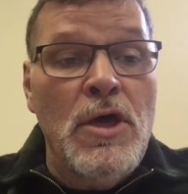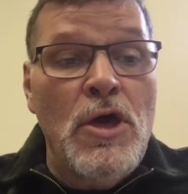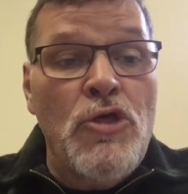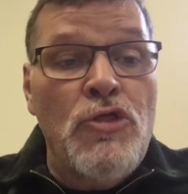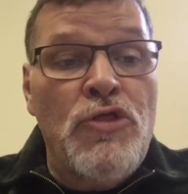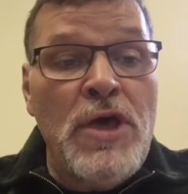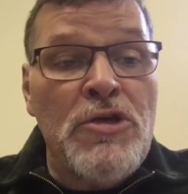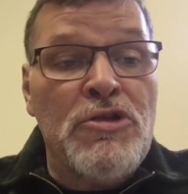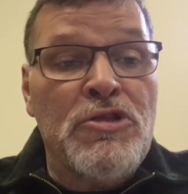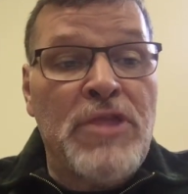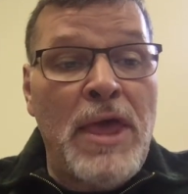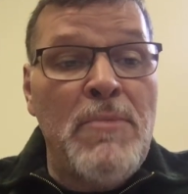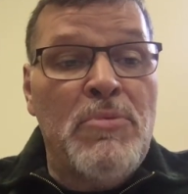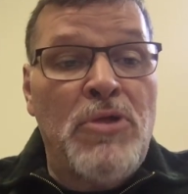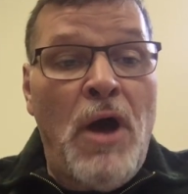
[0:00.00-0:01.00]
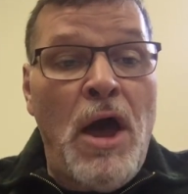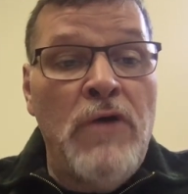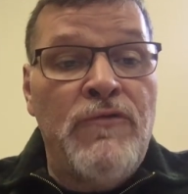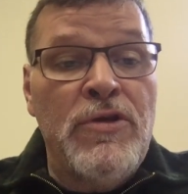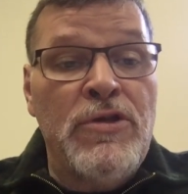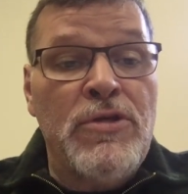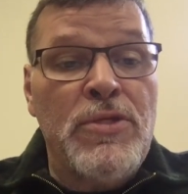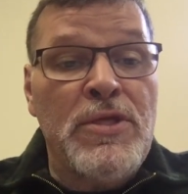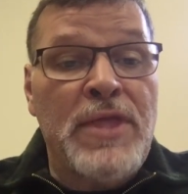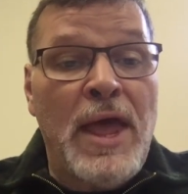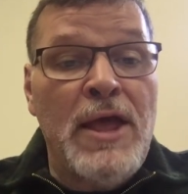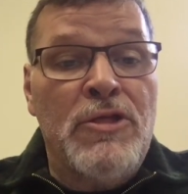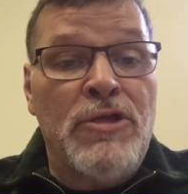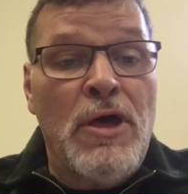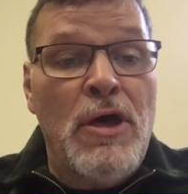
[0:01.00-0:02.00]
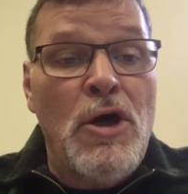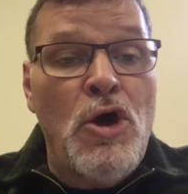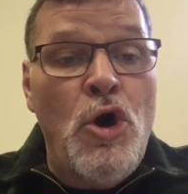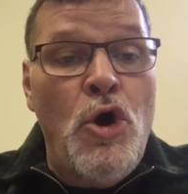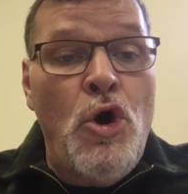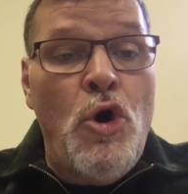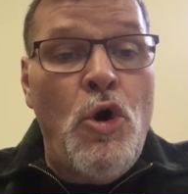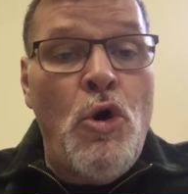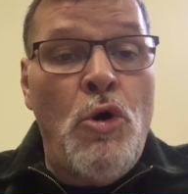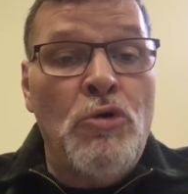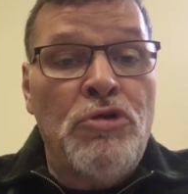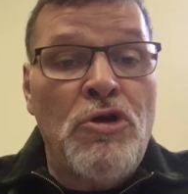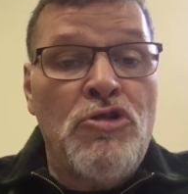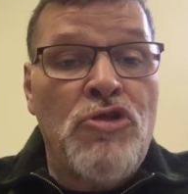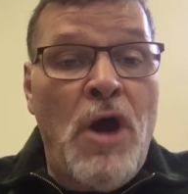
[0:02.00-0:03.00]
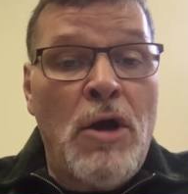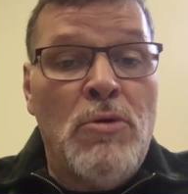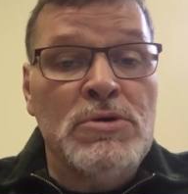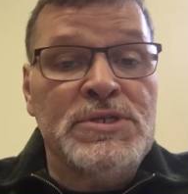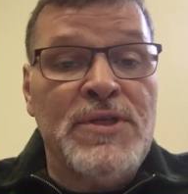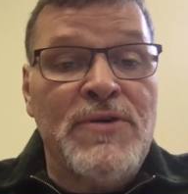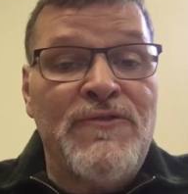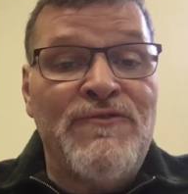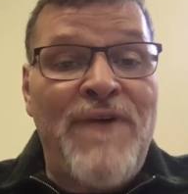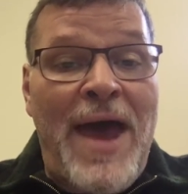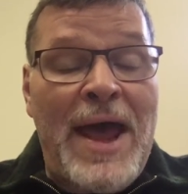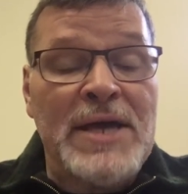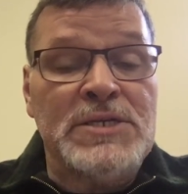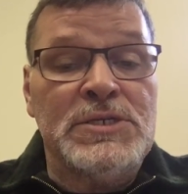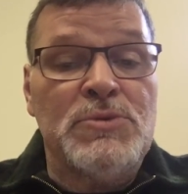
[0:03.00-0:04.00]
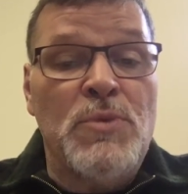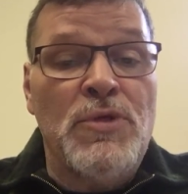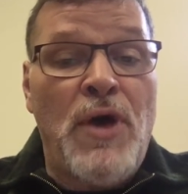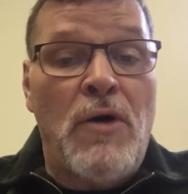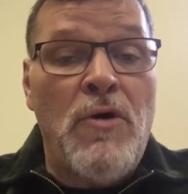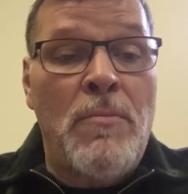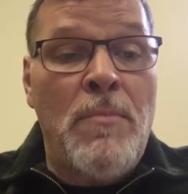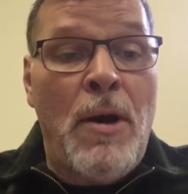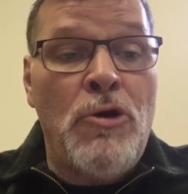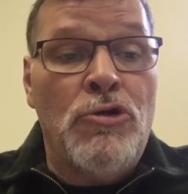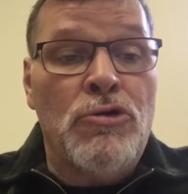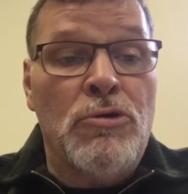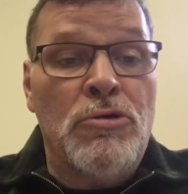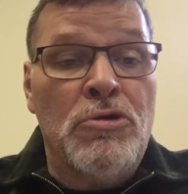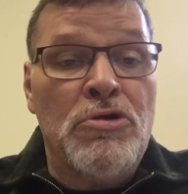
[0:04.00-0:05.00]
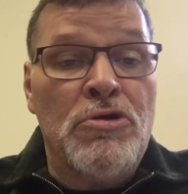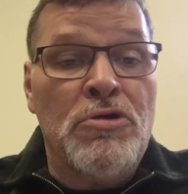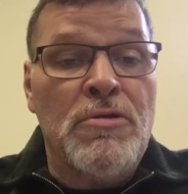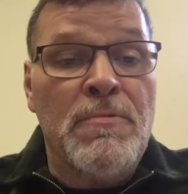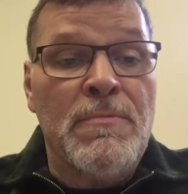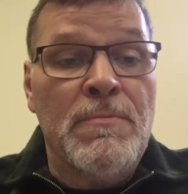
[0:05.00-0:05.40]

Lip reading: This deep dive into the data also juggles the facts with our emotions.